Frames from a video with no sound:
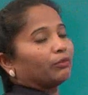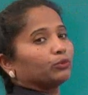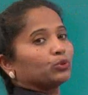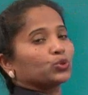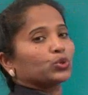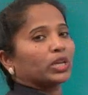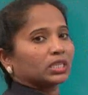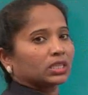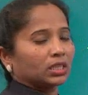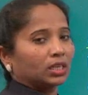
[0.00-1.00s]
have to
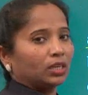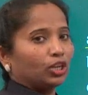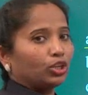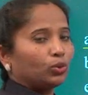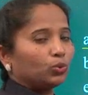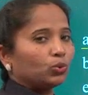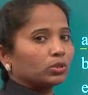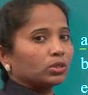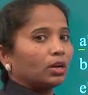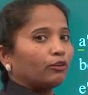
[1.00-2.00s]
stress,
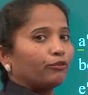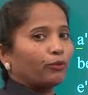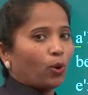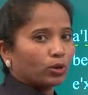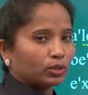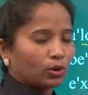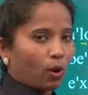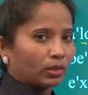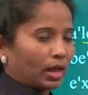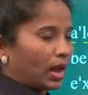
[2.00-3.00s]
use force
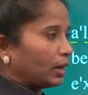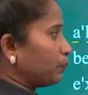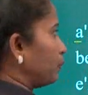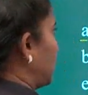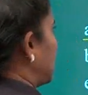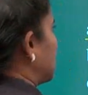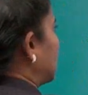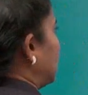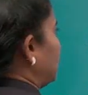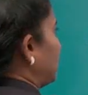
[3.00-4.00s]
on that
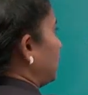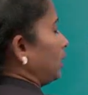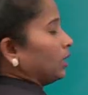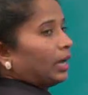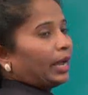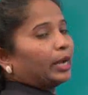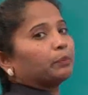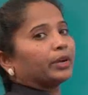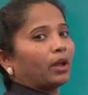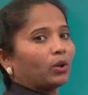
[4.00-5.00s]
syllable
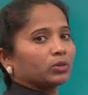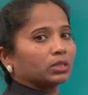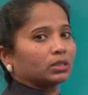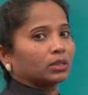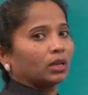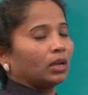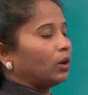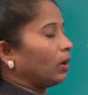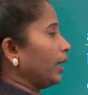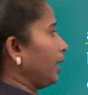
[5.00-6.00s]
and pronounce it,
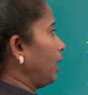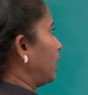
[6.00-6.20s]
okay?